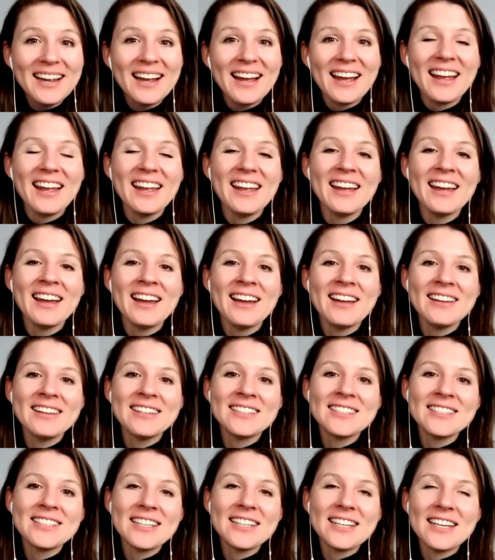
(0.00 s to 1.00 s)

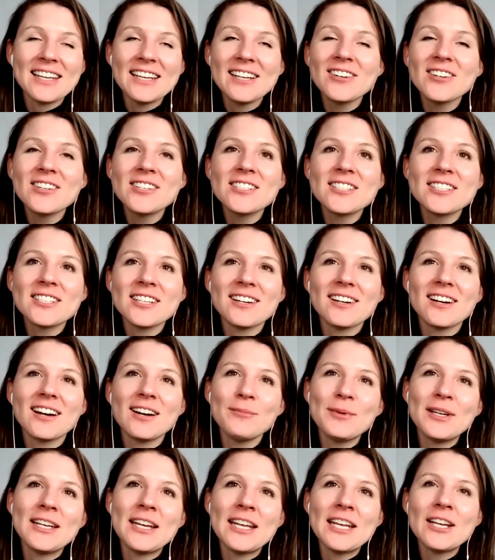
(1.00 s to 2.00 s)
And here's
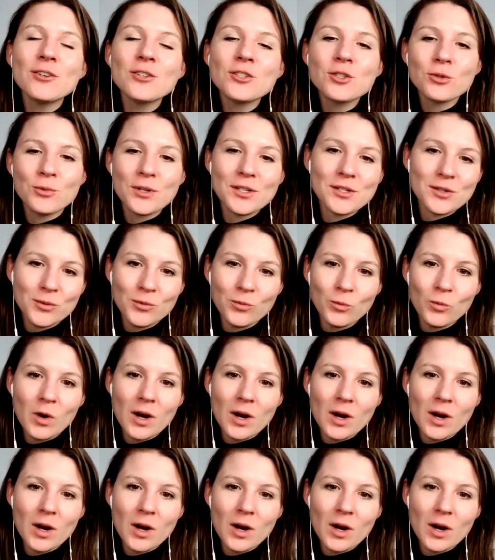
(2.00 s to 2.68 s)
the reason